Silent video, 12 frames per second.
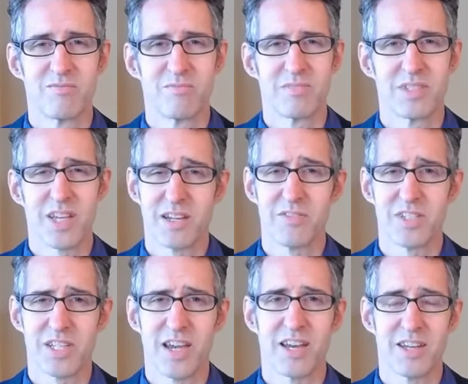kind of
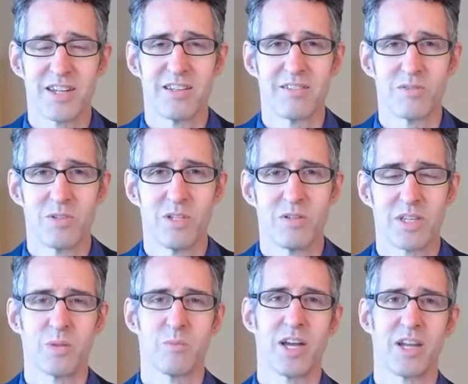sad when you think
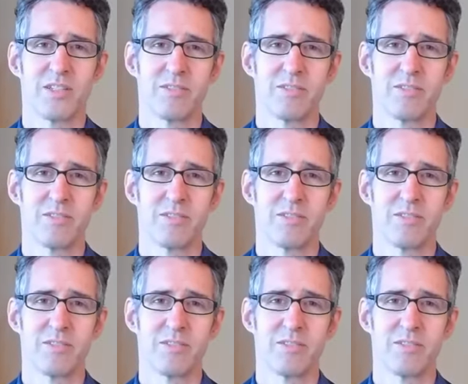about it.